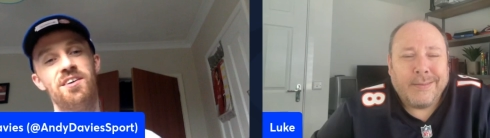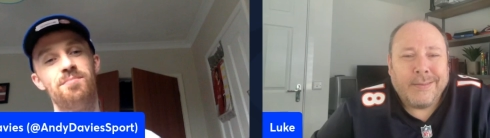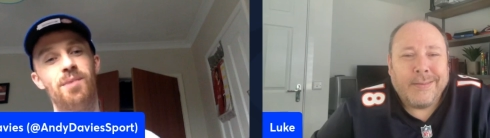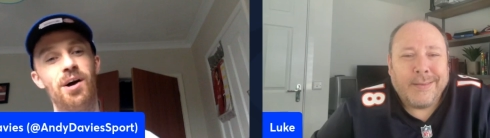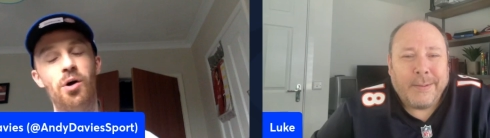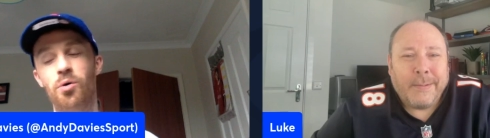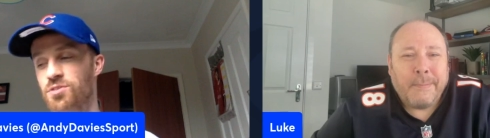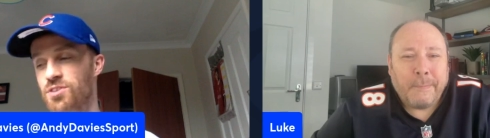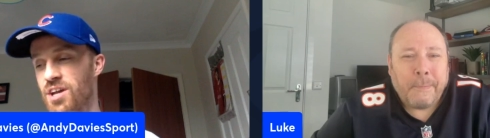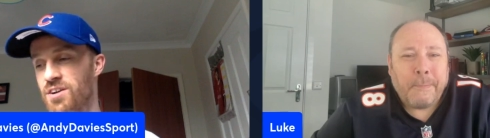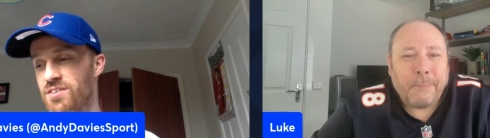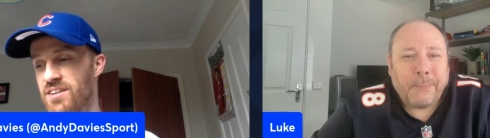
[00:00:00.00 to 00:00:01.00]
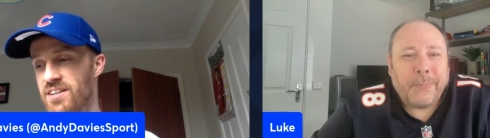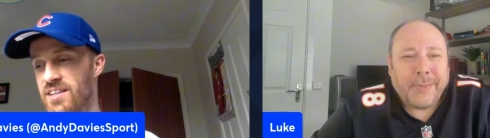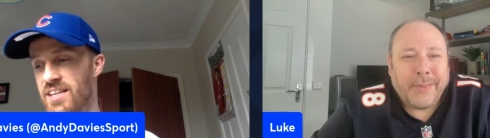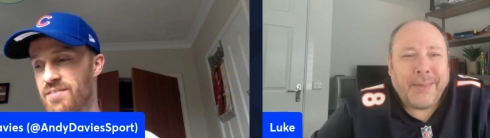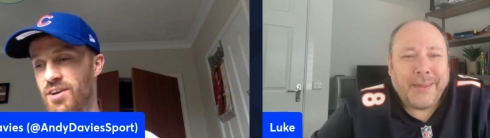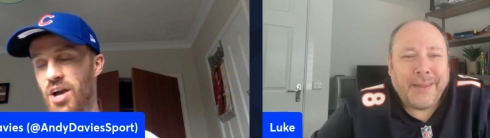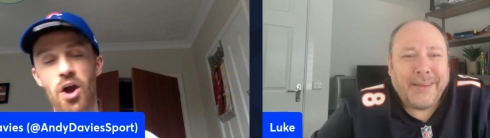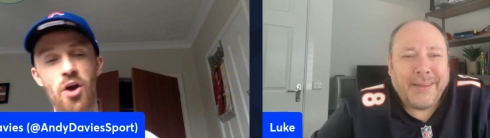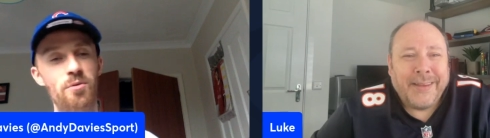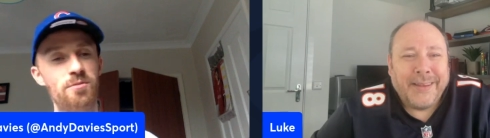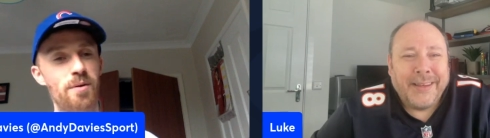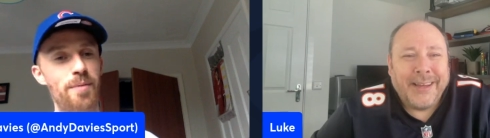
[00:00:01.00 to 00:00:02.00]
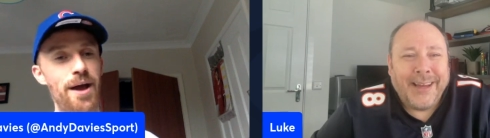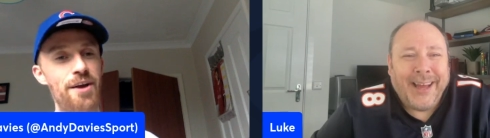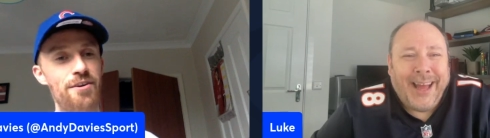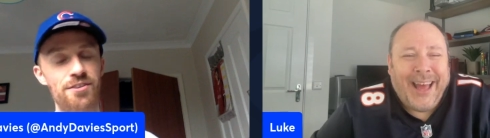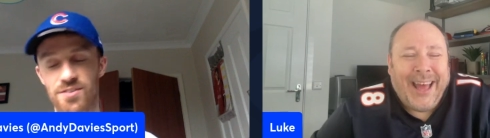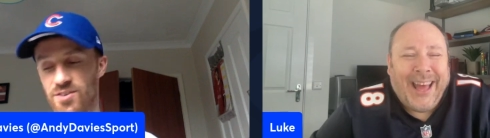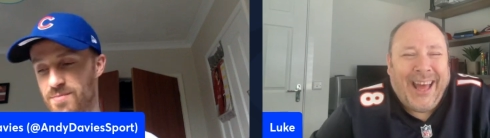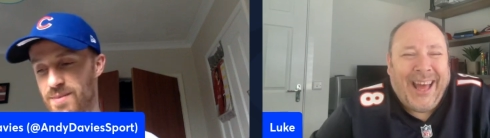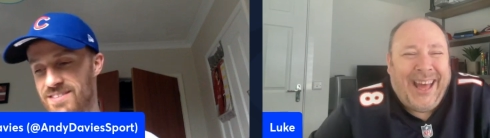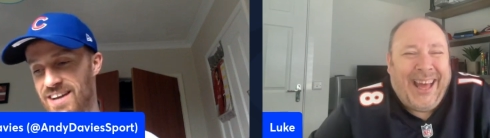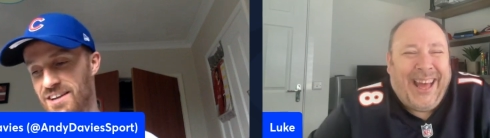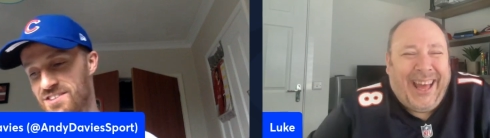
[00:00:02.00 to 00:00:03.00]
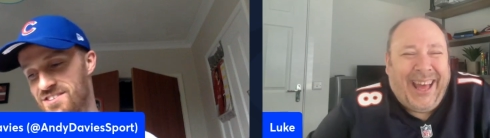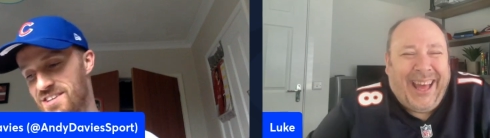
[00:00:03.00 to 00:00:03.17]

Speaker 1: my old, you know, living at home with my parents mentality.